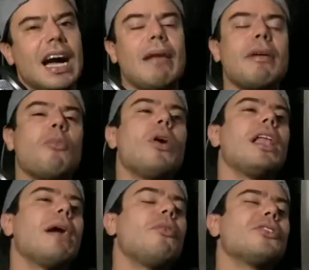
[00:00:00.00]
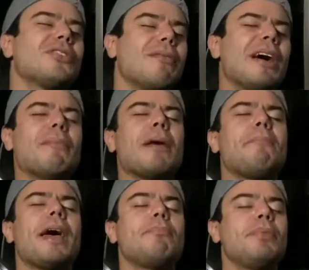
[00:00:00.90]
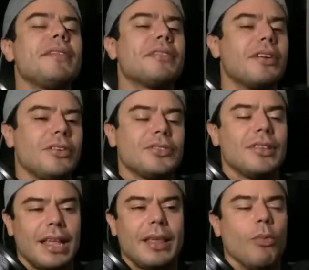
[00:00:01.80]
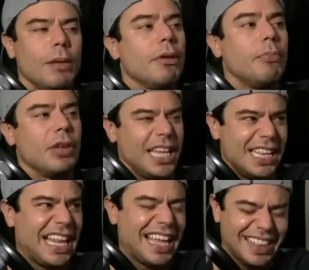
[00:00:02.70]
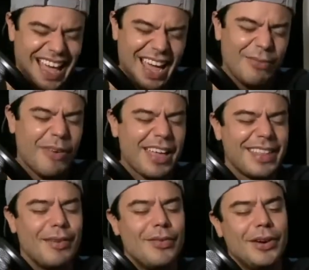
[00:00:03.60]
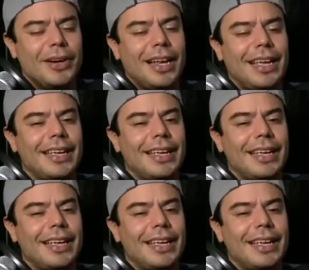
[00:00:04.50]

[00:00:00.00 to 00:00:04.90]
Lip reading: I'm also my pet peeves are also the way people eat. Like I find that very